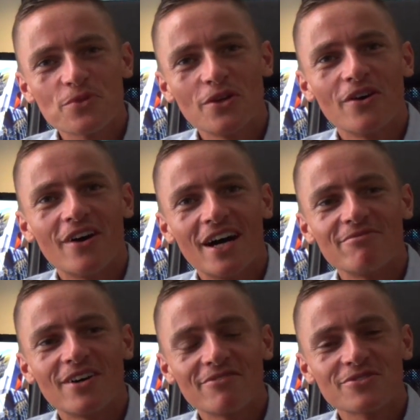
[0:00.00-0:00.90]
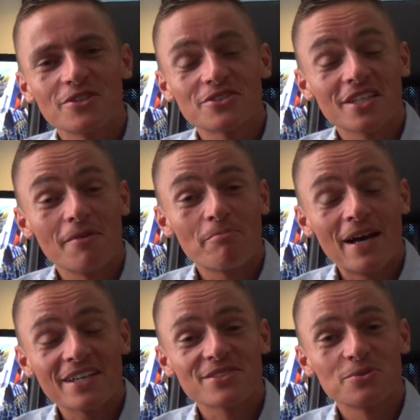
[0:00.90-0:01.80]
You know, I've got to get
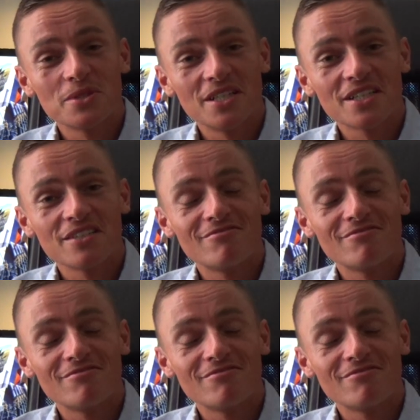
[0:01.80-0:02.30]
back to work